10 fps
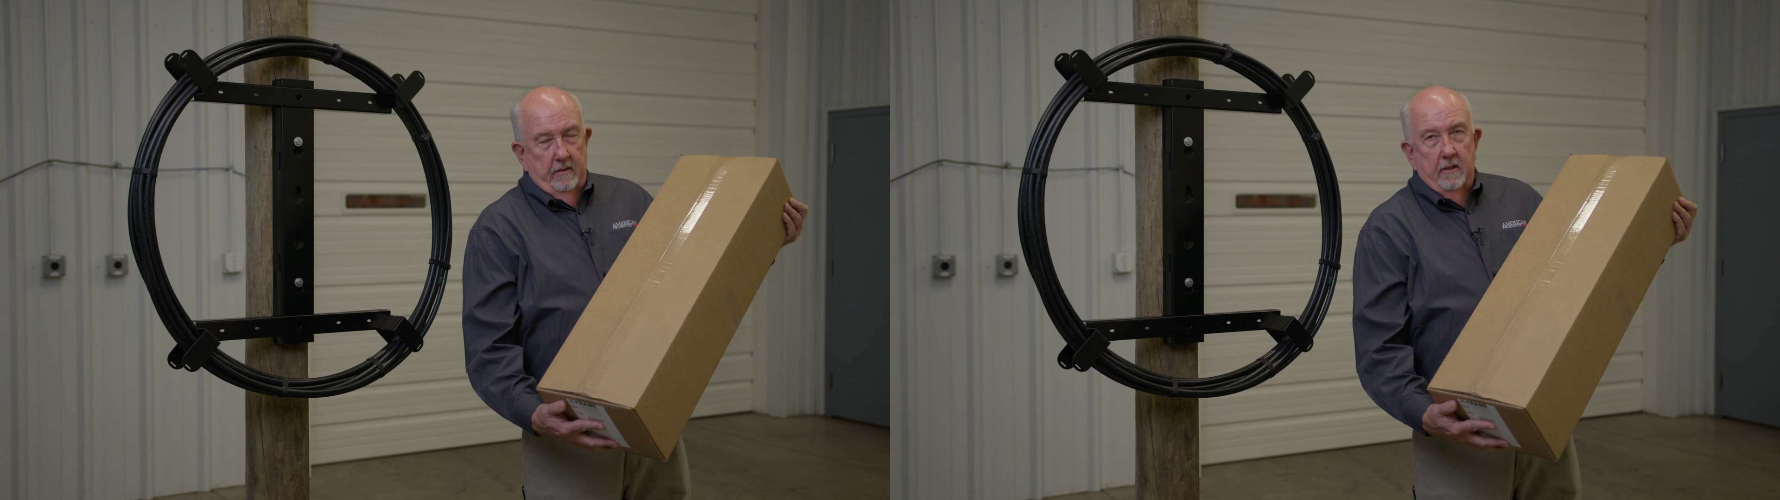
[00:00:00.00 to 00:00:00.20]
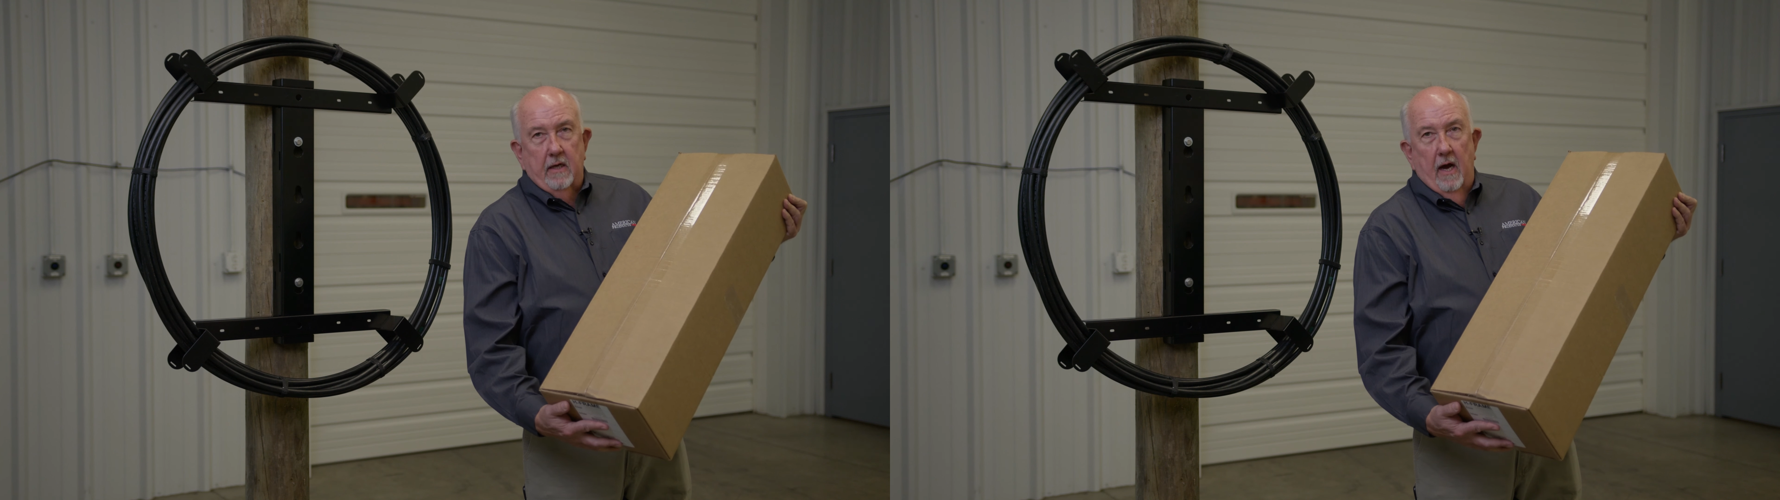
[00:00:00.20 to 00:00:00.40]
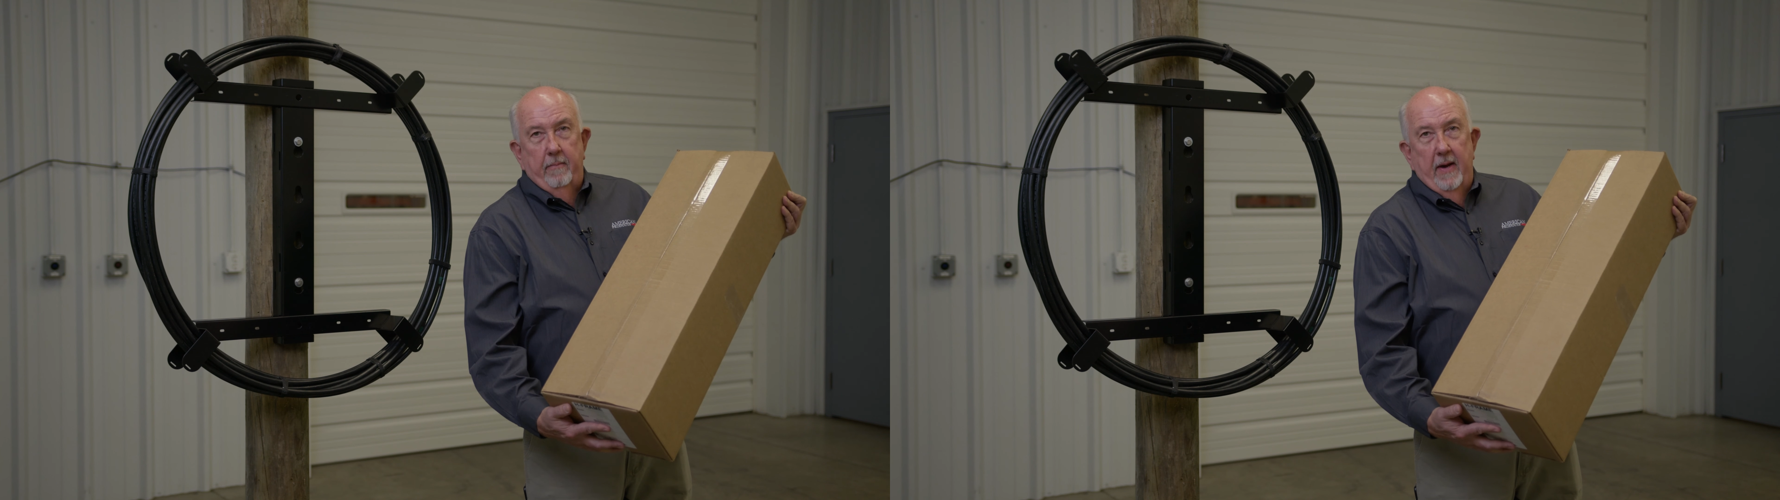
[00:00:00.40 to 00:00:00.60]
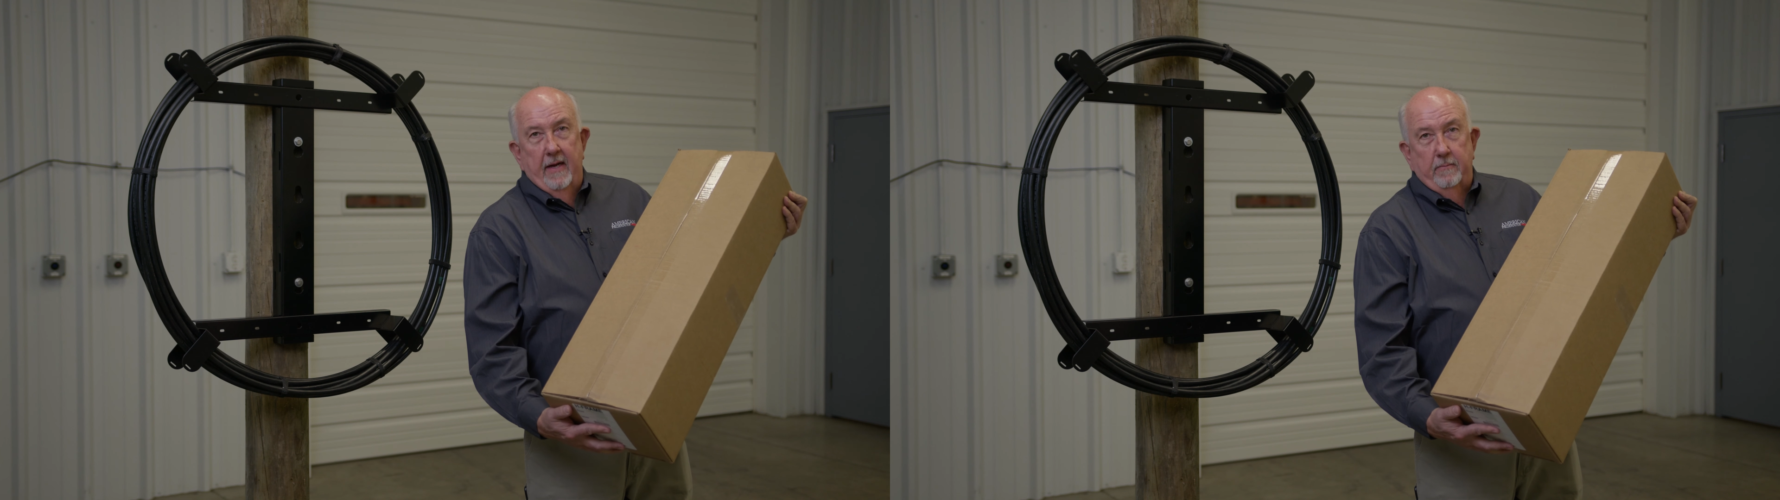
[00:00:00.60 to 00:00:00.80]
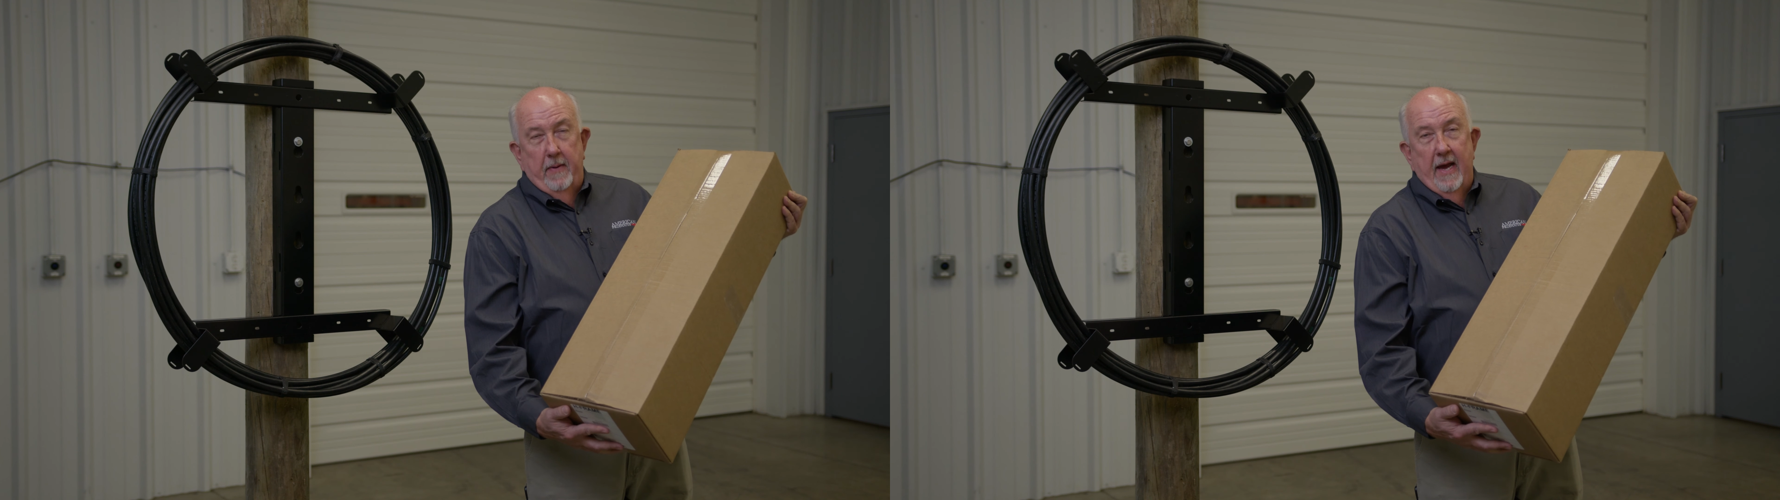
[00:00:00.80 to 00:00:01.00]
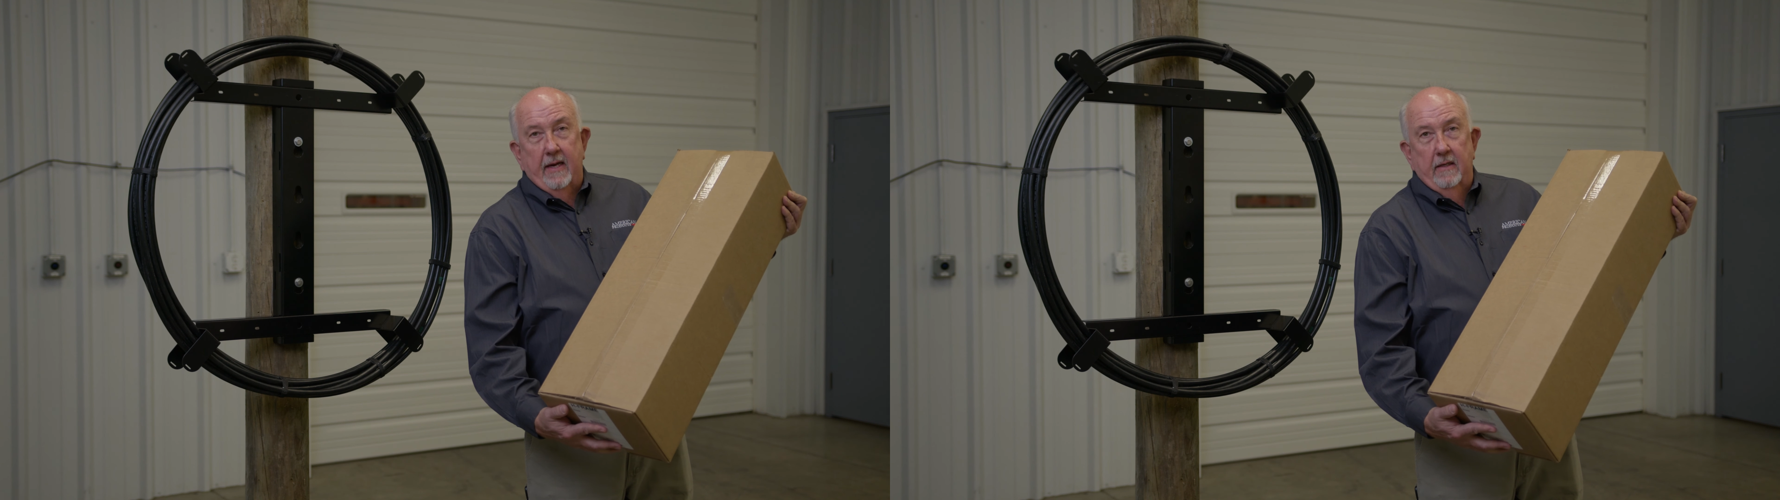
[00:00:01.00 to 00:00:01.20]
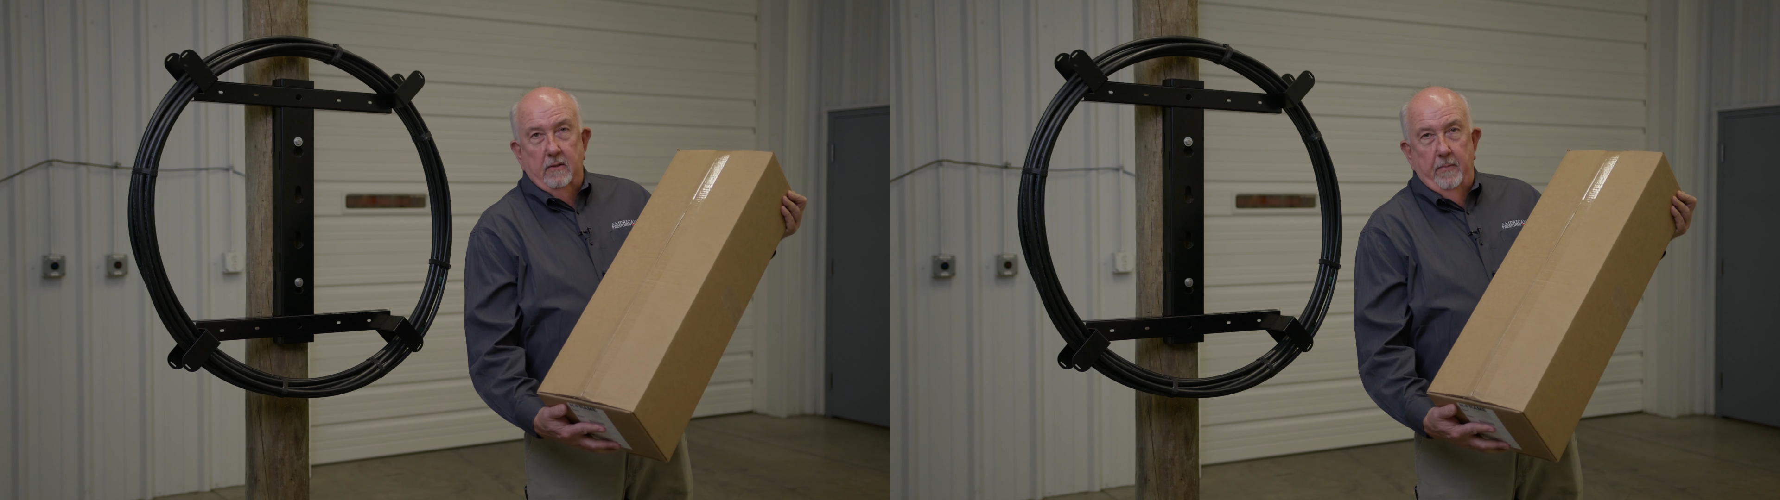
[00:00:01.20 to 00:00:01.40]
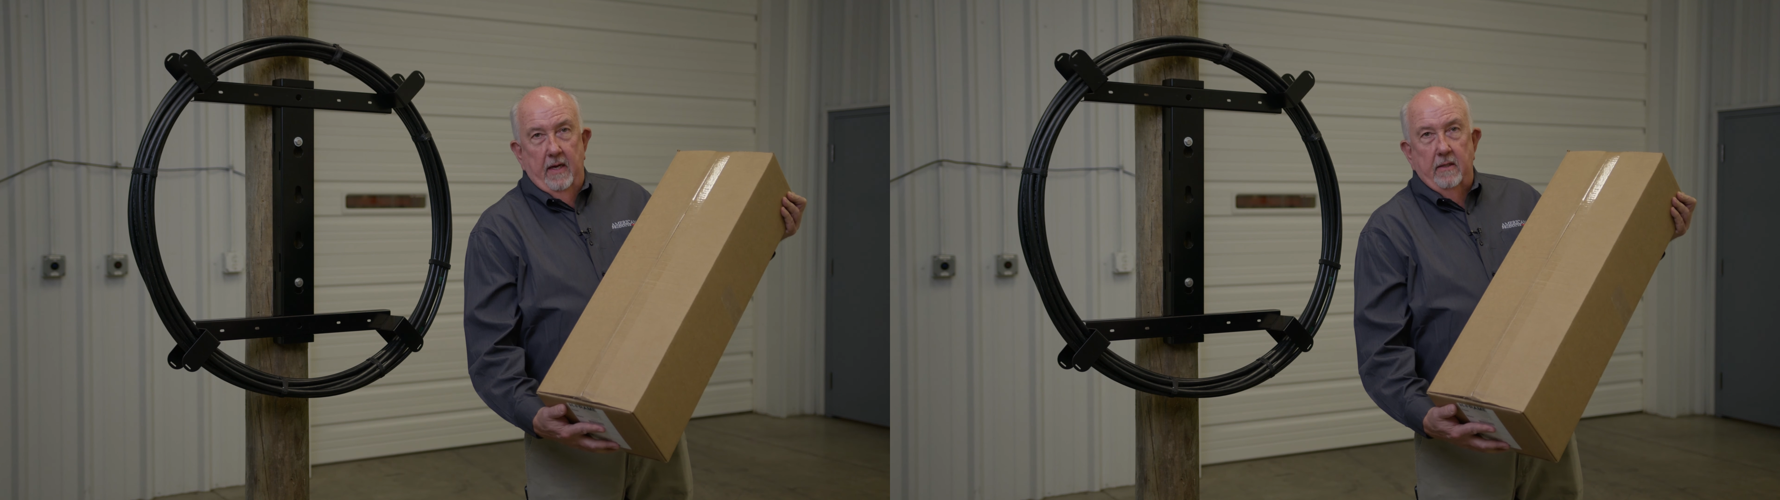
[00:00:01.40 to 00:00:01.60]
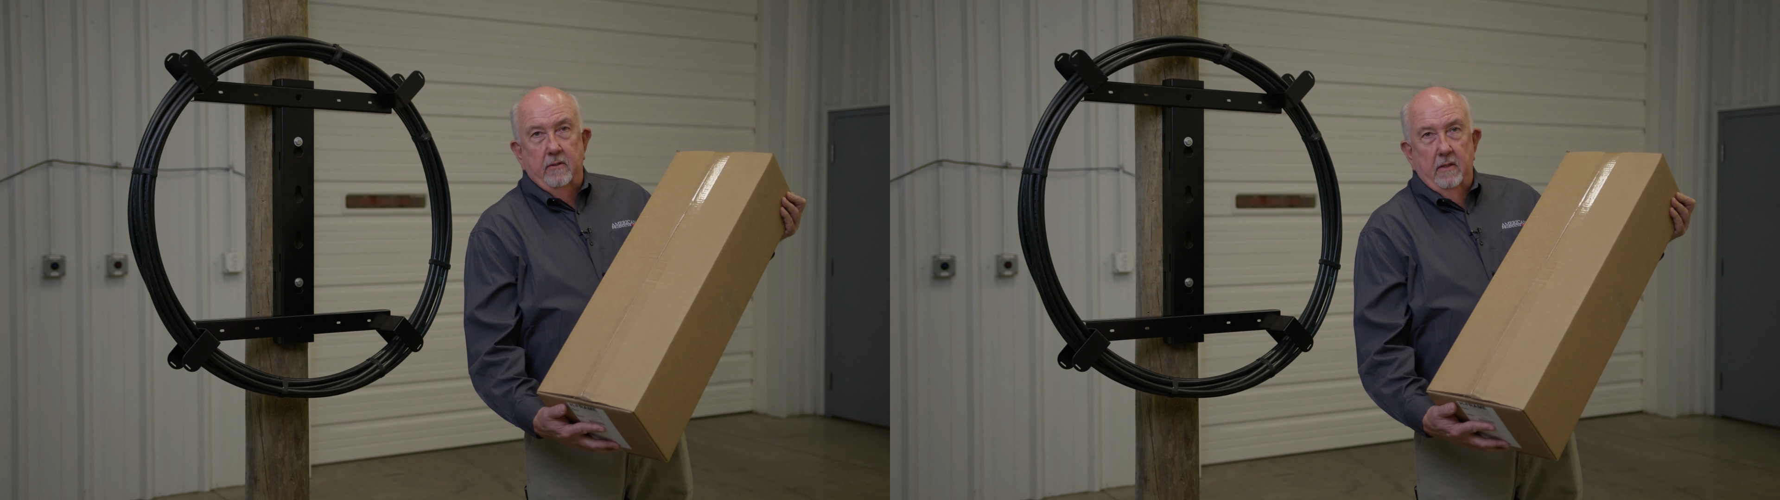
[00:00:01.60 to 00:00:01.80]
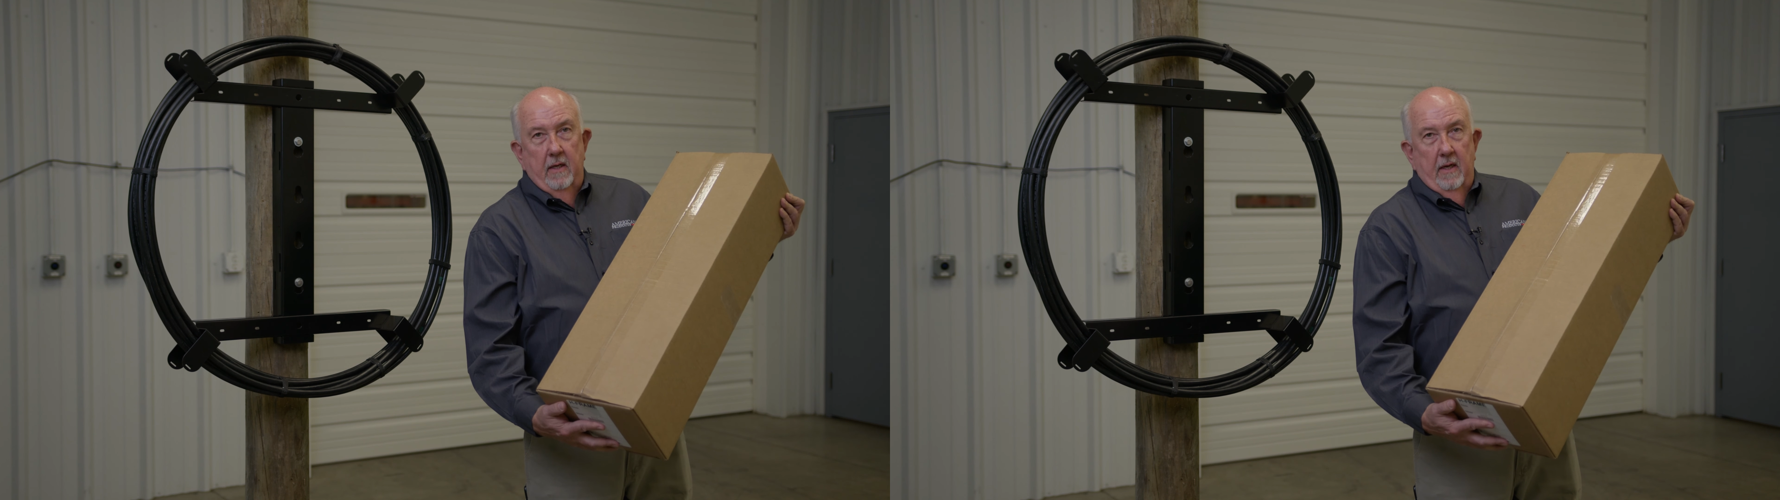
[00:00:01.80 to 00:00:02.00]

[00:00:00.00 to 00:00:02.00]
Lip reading: is this compact package space.